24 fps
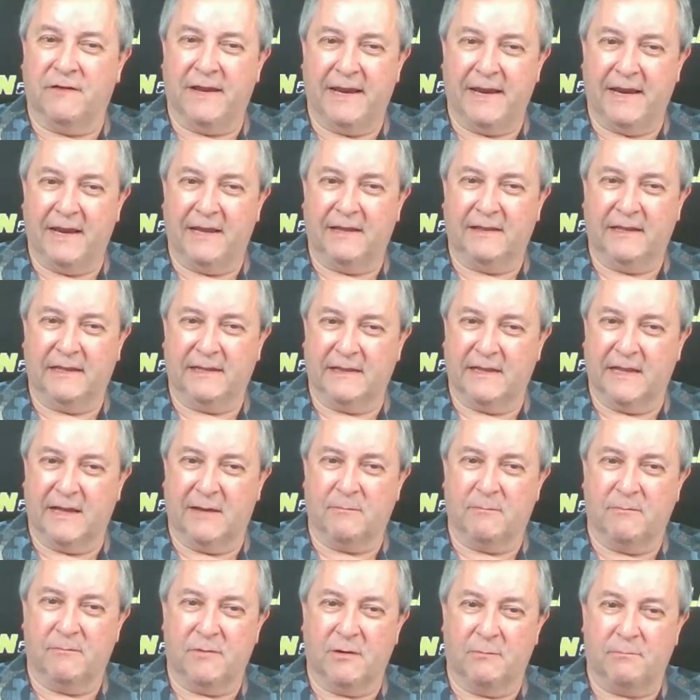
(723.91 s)
handling
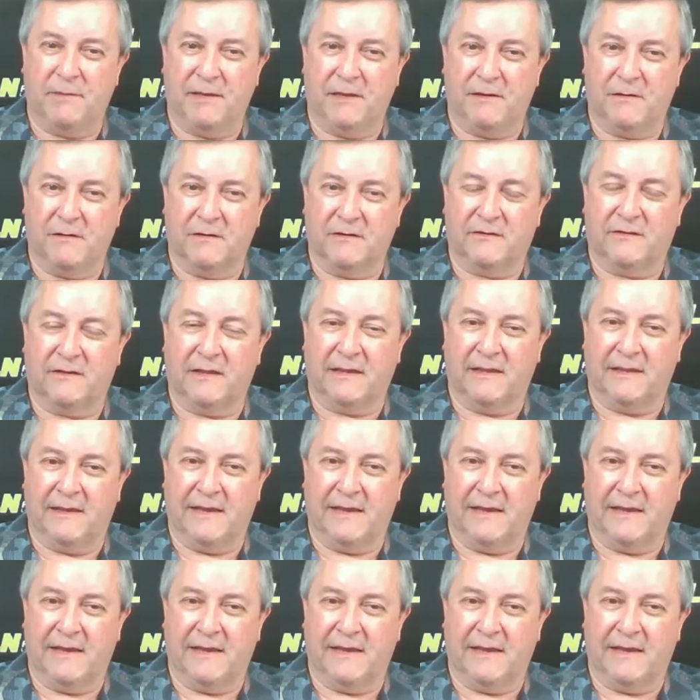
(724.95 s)
them, but because the